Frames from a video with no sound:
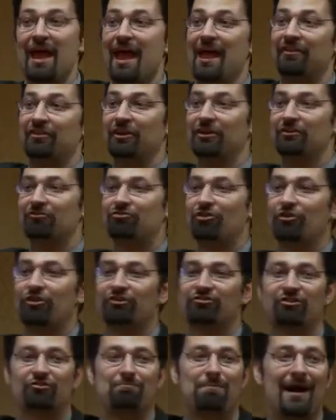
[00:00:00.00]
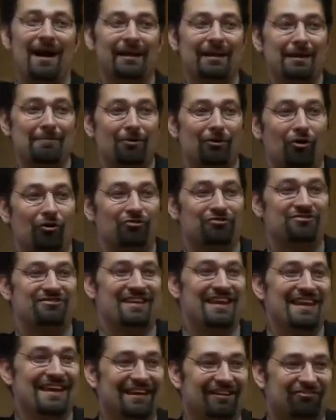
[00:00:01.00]
And then, so there's this biochemical
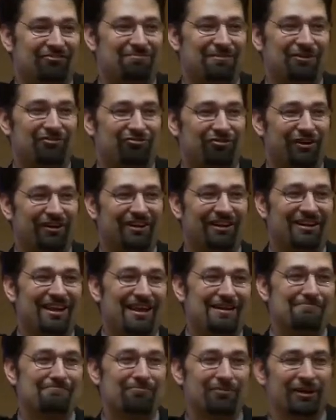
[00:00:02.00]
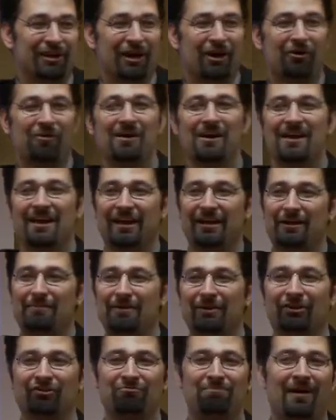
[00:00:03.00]
dance between an embryo and a
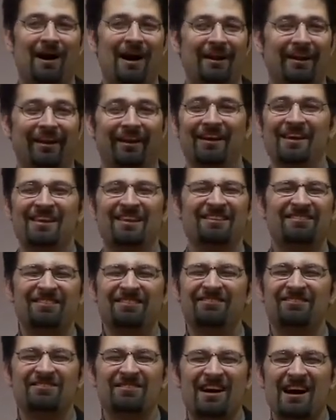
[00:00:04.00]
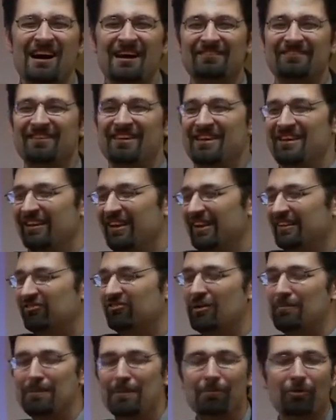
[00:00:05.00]
mother's body. This is not, like
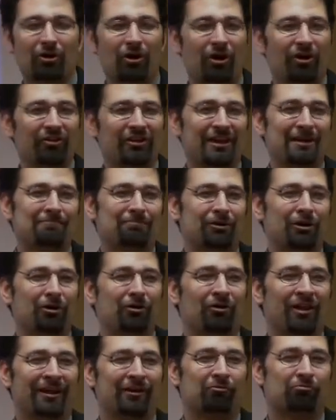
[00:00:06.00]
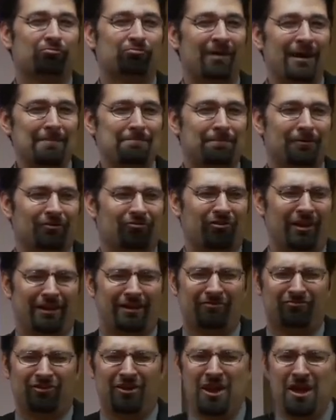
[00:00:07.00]
some people call the embryo like a rapist,
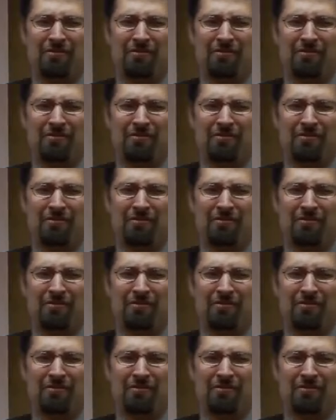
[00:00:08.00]
like it's